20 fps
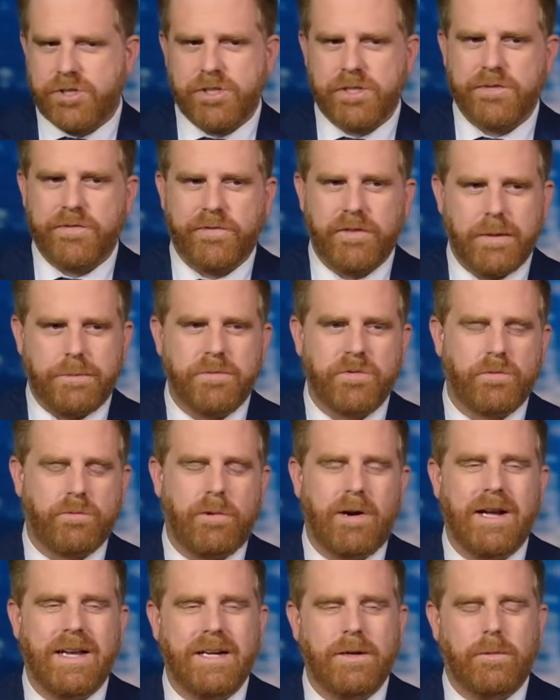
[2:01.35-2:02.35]
just flips
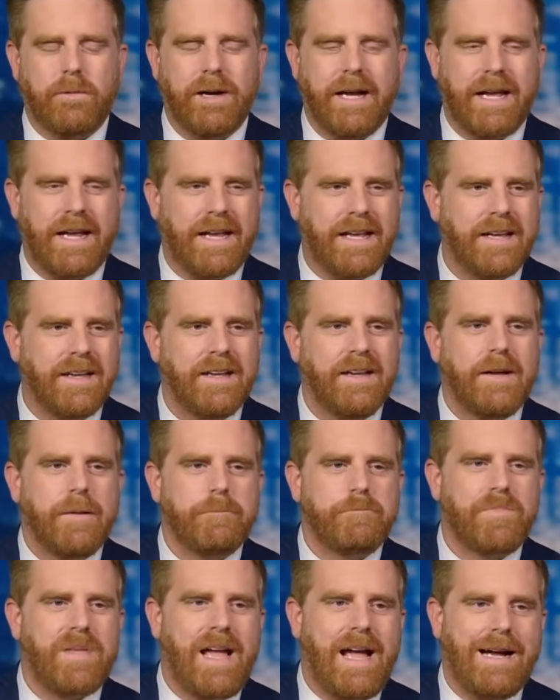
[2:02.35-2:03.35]
right away
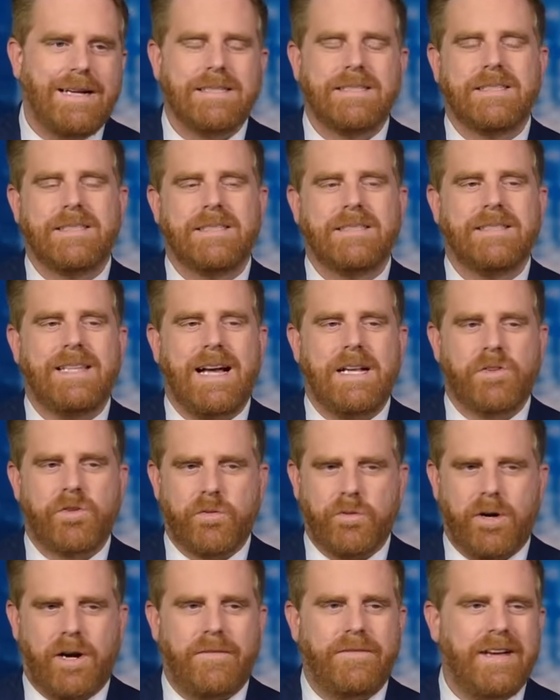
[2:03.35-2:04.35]
as that
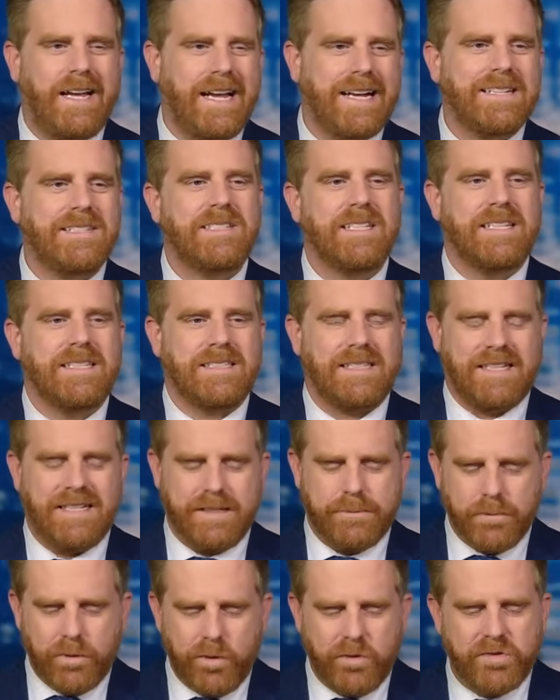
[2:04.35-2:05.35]
trough exits and
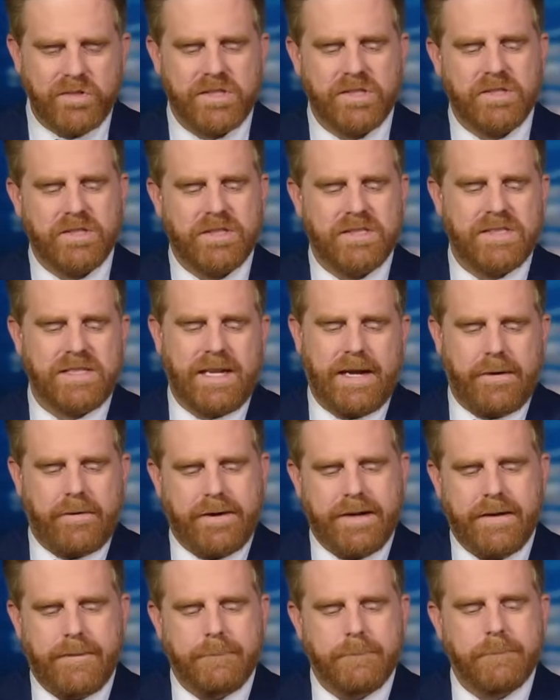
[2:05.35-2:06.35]
it moves into this
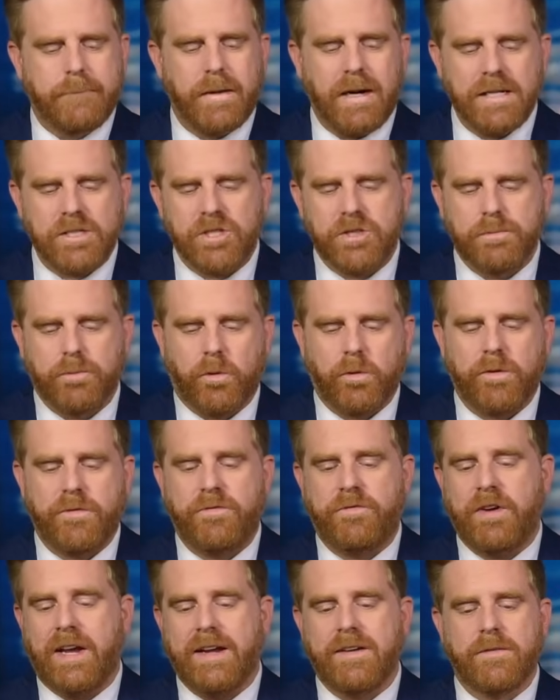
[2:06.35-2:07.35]
area much more
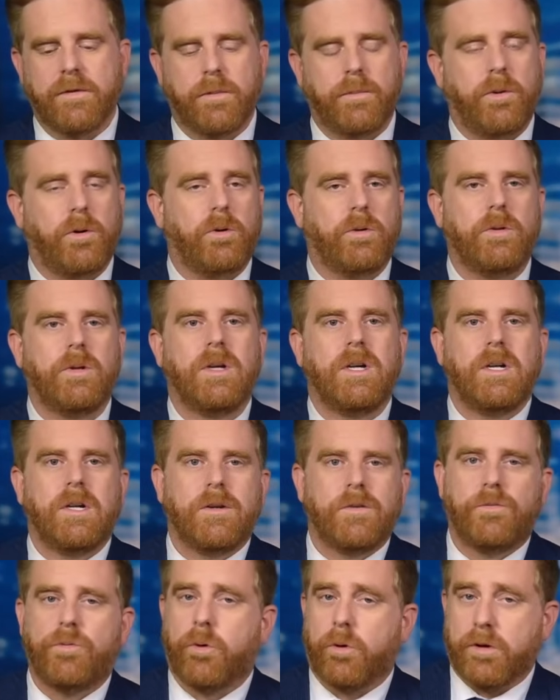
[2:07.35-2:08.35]
favorable
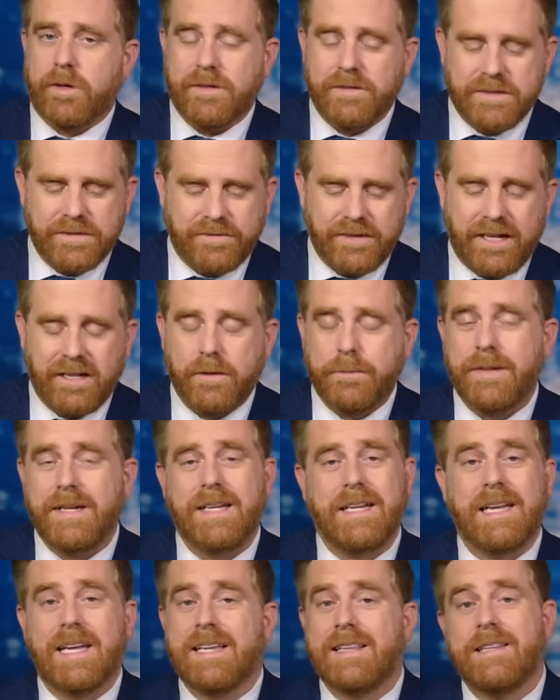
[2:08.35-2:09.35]
for
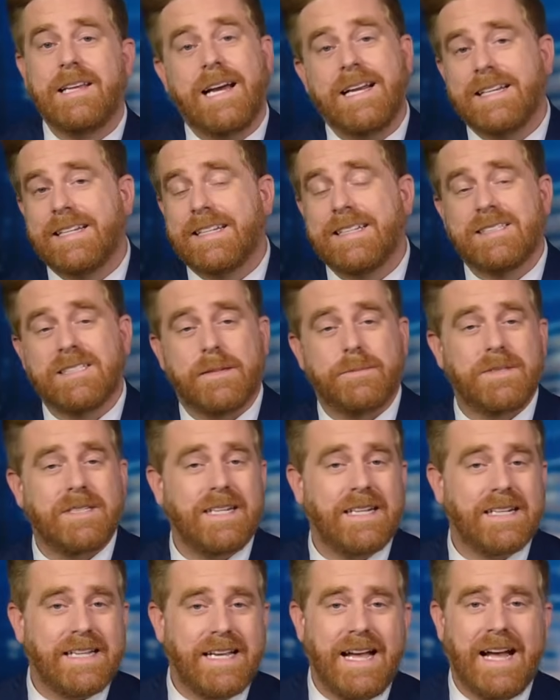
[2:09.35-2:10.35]
development, and then it gets up to
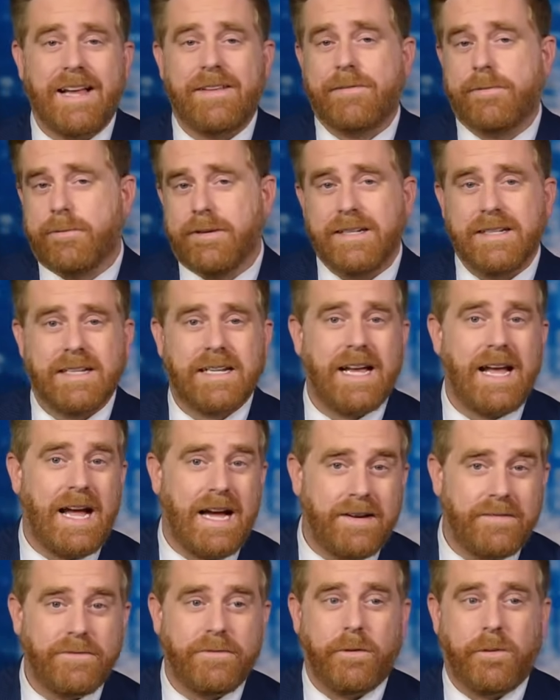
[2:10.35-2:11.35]
that Cat 3 to
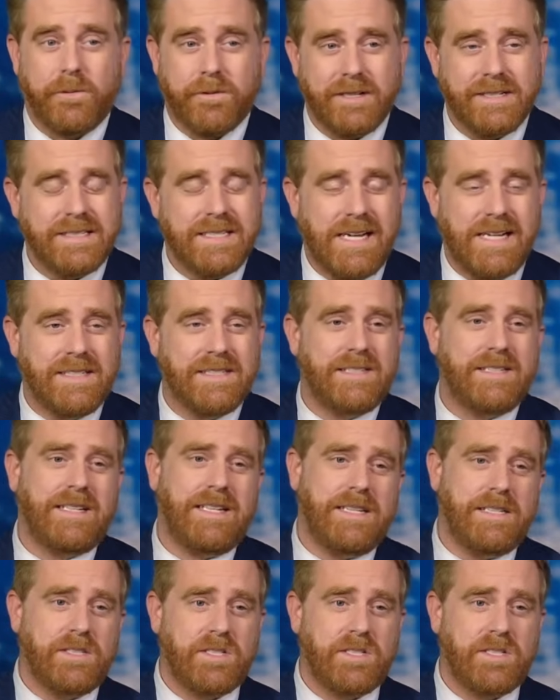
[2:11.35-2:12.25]
Cat 4 intensity.